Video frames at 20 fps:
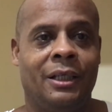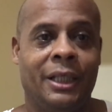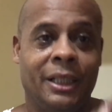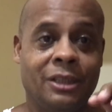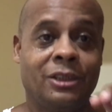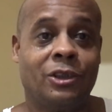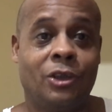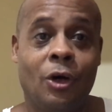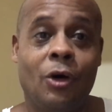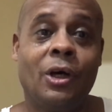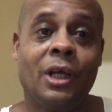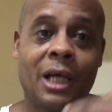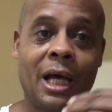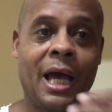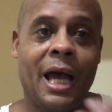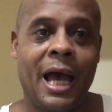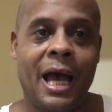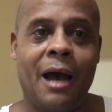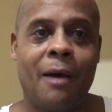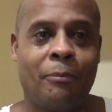it's going
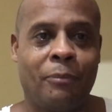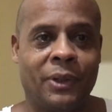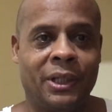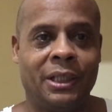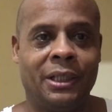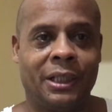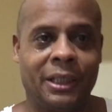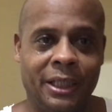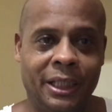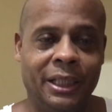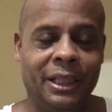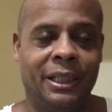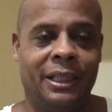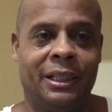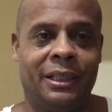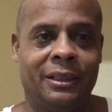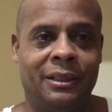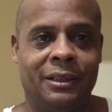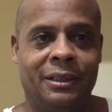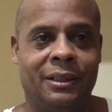to happen
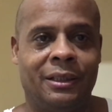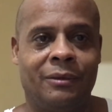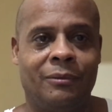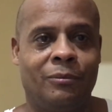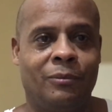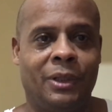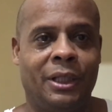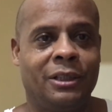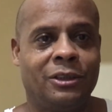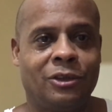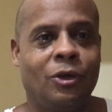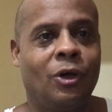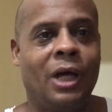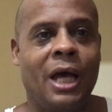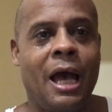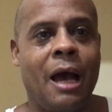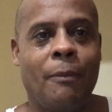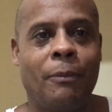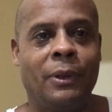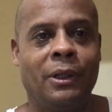again. It's
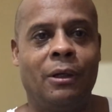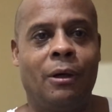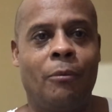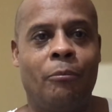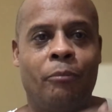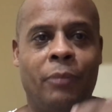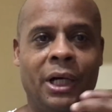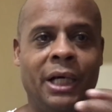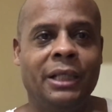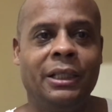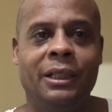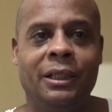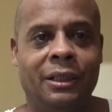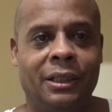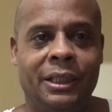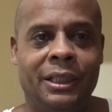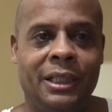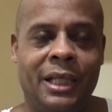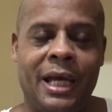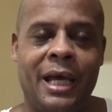going to happen
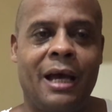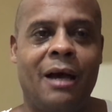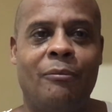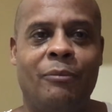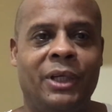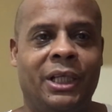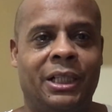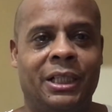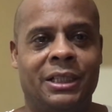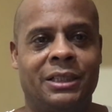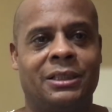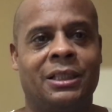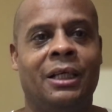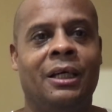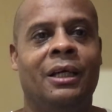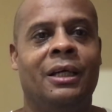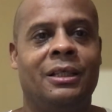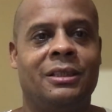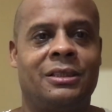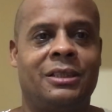abundantly now because,
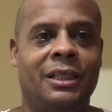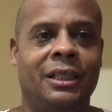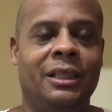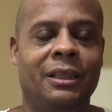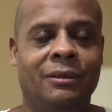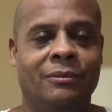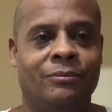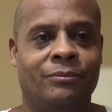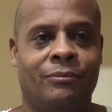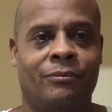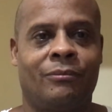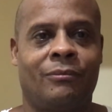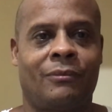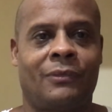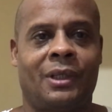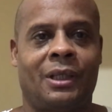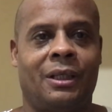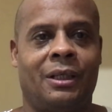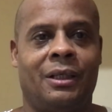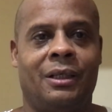see,
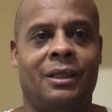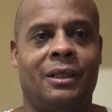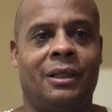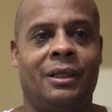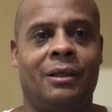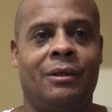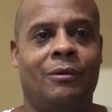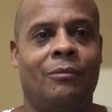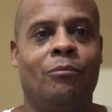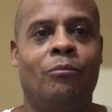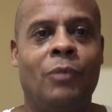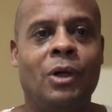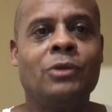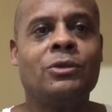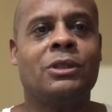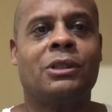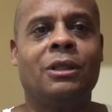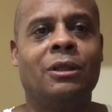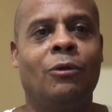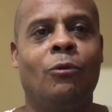
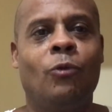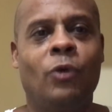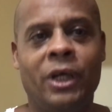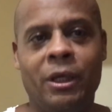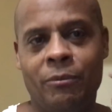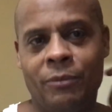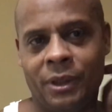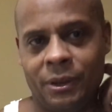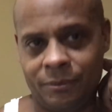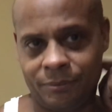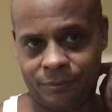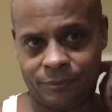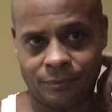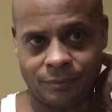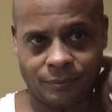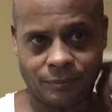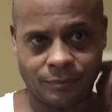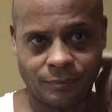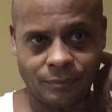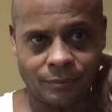most of the women
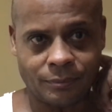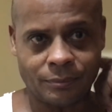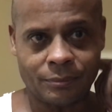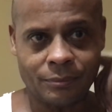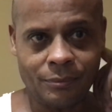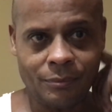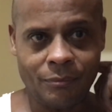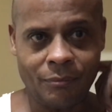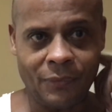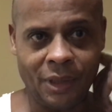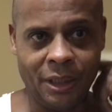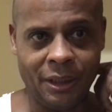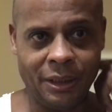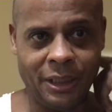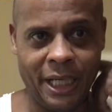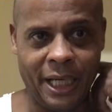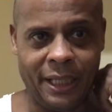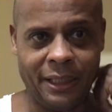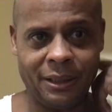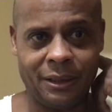
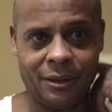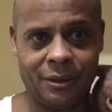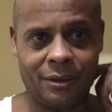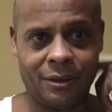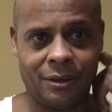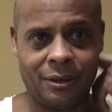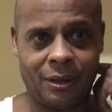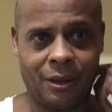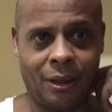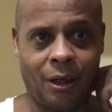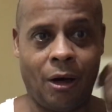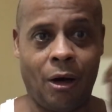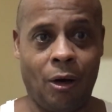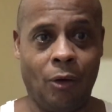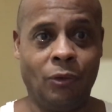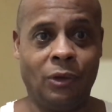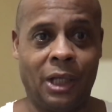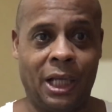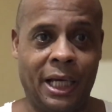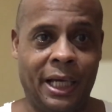that are
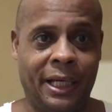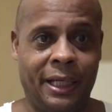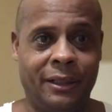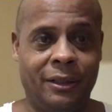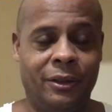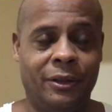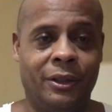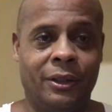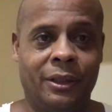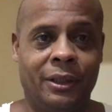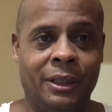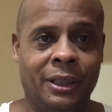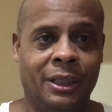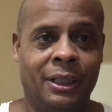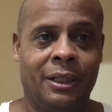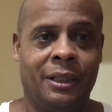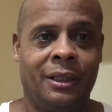online here,